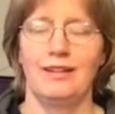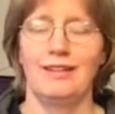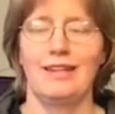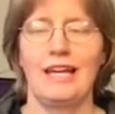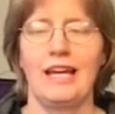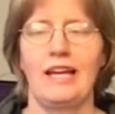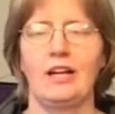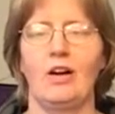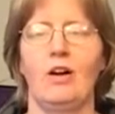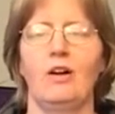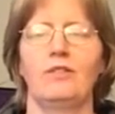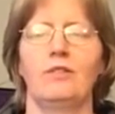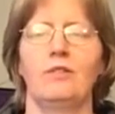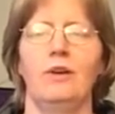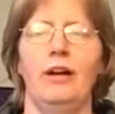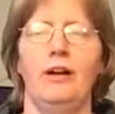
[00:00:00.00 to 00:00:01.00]
That
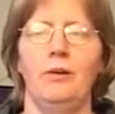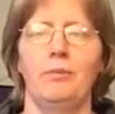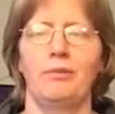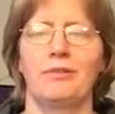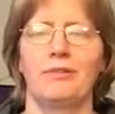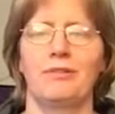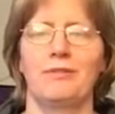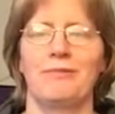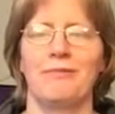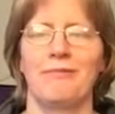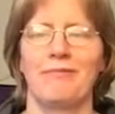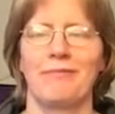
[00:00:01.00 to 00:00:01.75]
also helps.